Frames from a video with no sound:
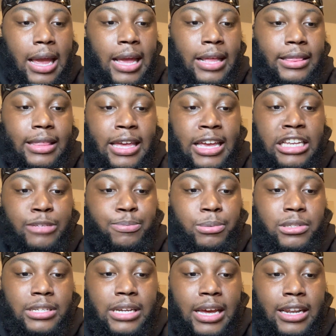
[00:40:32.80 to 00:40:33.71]
in things
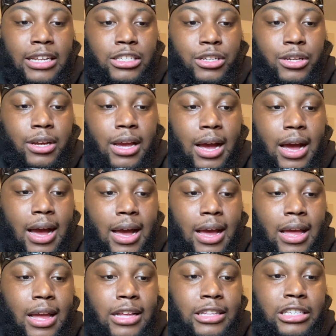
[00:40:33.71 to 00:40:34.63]
pertaining to
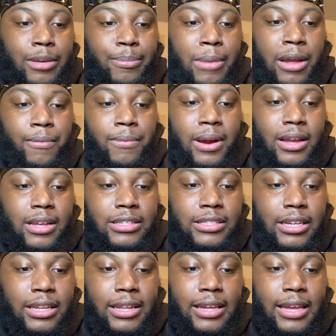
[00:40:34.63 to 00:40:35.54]
God to make
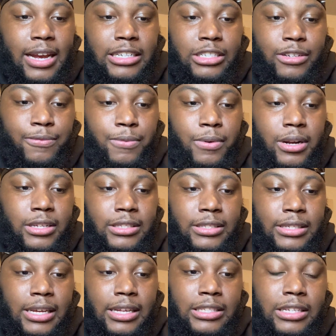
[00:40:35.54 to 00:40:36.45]
reconciliation for the
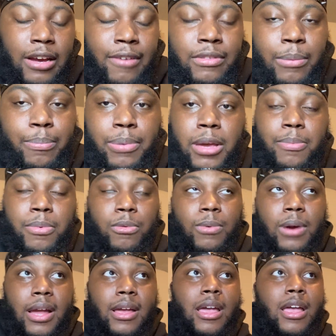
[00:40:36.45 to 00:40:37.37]
sins of the people,
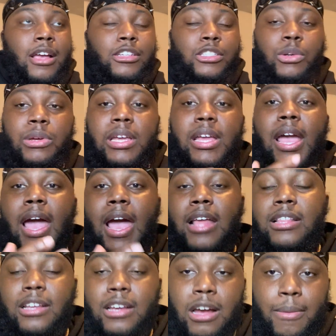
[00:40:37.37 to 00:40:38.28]
right? So he
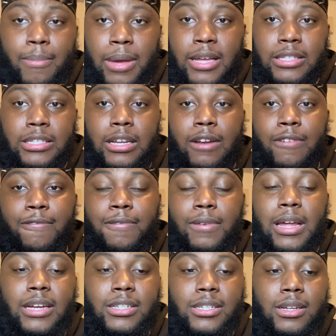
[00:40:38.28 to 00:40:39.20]
had to come into the
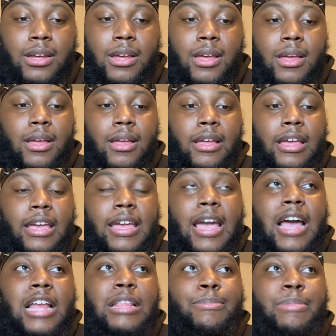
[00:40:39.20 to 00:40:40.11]
flesh. He
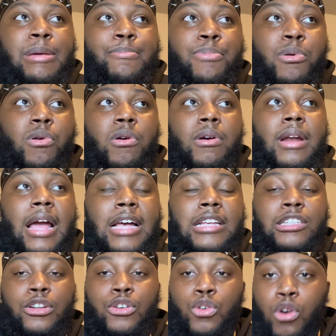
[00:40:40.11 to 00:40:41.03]
had to be born
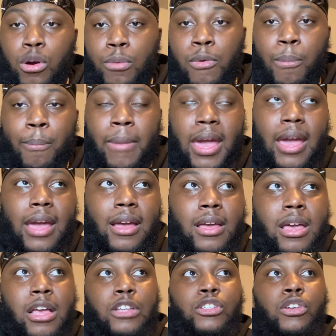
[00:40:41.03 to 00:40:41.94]
as a normal
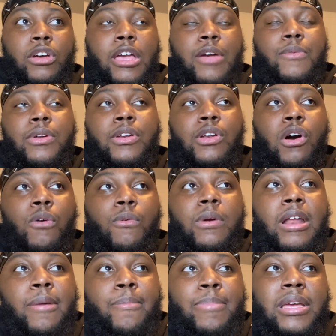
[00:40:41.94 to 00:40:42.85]
man so he would know
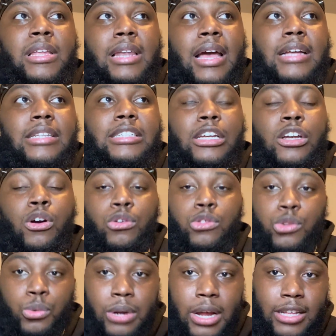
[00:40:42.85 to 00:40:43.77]
what it'd be like to
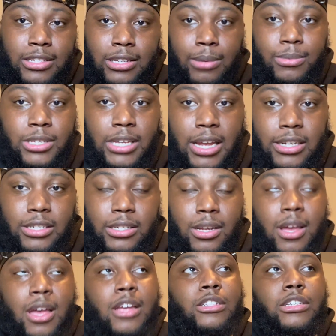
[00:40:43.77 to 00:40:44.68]
go through that
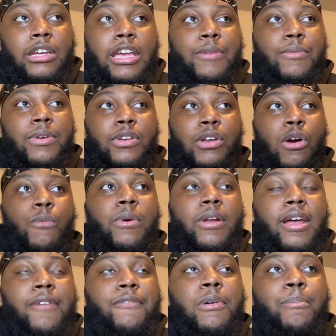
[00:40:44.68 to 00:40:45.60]
temptation. So he would know
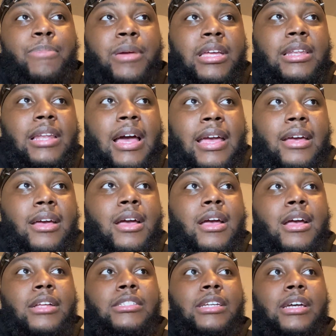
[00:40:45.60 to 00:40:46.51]
what it would be like
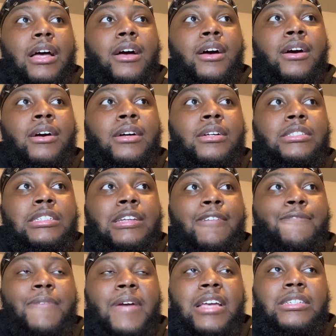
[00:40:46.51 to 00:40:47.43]
to uh
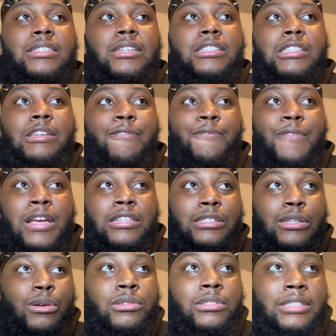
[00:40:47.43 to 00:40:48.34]
to face to face
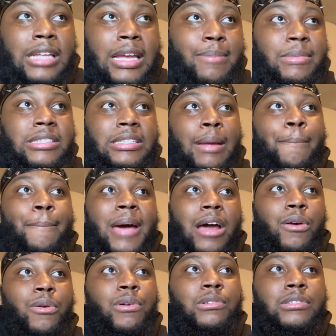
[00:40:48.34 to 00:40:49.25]
those demons and
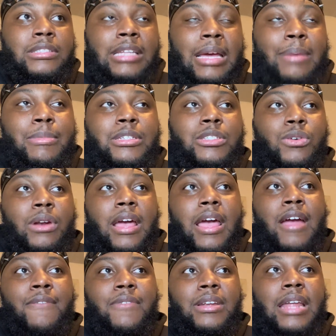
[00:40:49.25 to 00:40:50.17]
battle those demons on
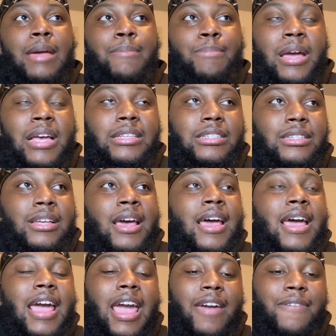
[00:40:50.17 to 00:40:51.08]
an everyday basis.
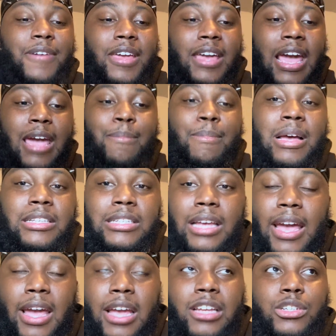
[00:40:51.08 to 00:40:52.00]
If he came as
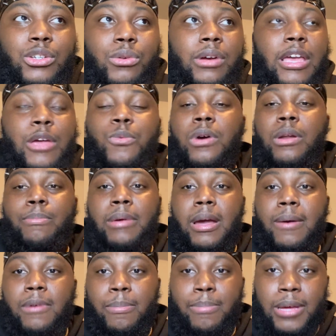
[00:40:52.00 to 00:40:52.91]
an angel, he wouldn't
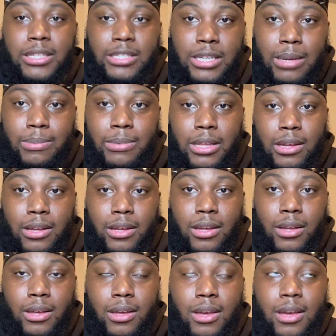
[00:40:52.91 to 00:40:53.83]
be able to be tempted.
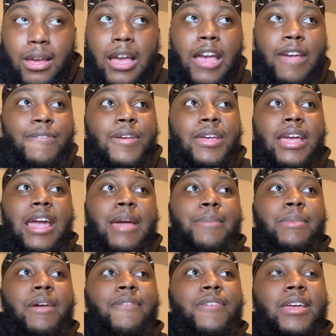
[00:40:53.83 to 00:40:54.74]
If he
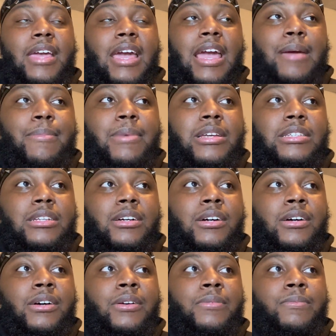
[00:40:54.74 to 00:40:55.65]
came if he came as
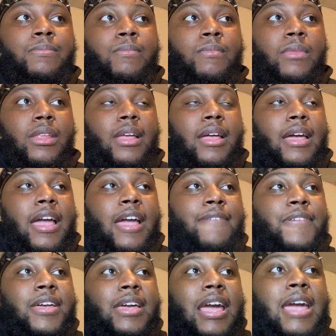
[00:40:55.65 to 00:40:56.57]
uh
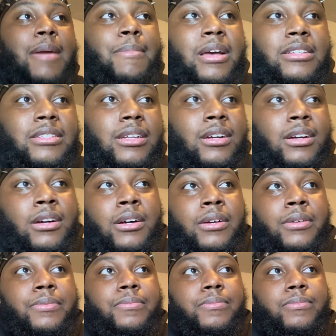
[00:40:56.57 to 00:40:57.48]
if he came as
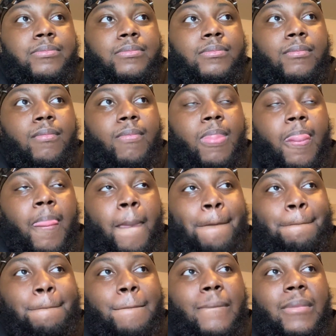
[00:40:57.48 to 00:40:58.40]
uh
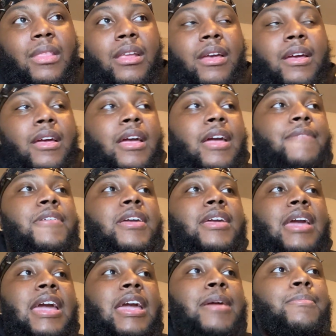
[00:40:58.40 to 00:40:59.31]
if he
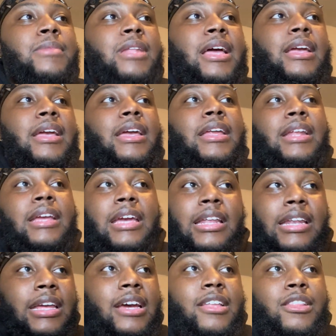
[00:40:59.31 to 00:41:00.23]
came like in
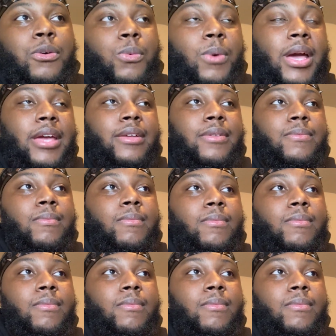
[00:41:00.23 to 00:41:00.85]
any other way